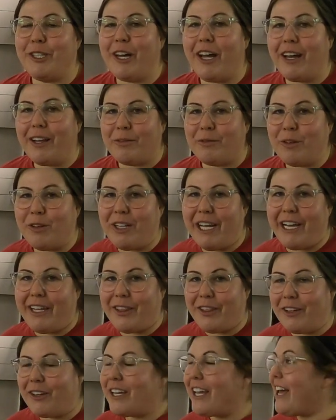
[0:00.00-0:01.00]
to unroll it
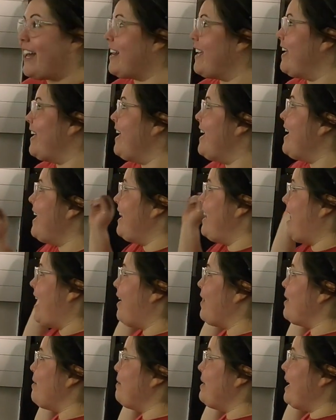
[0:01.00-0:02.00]
and look at it.
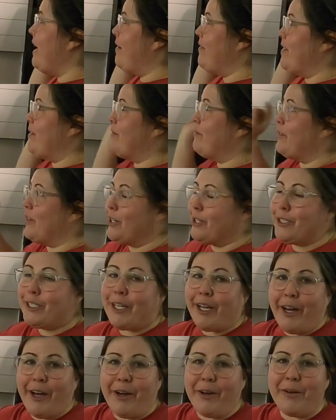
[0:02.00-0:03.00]
Now that we have the first
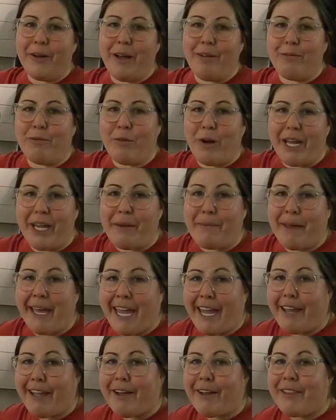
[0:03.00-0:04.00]
coat of white
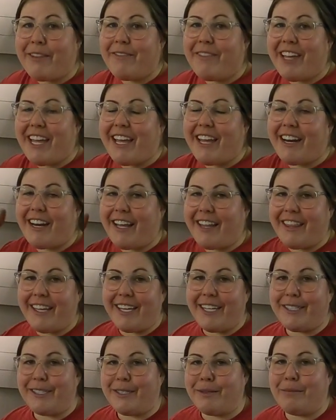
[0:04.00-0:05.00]
paint on the van, I
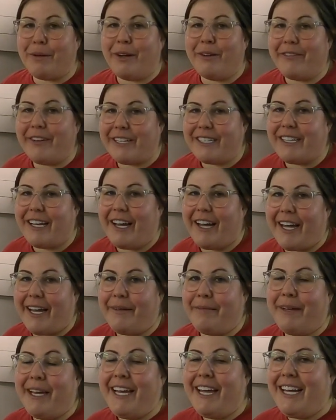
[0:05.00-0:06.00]
think it's the perfect
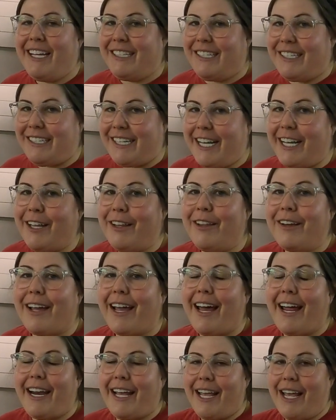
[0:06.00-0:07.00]
time to take a look
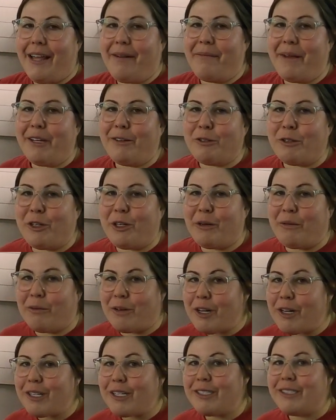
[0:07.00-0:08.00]
at it and make sure it
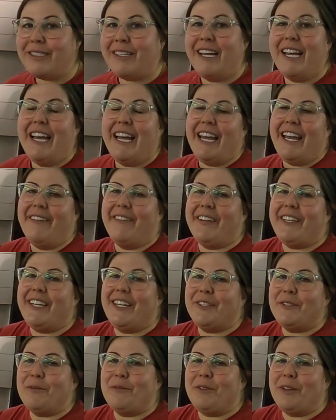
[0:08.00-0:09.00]
works. If it
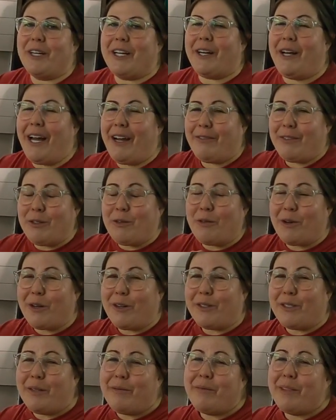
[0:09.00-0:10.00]
doesn't work, I'll have to
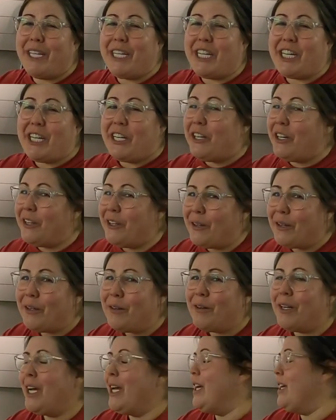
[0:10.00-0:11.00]
order something new,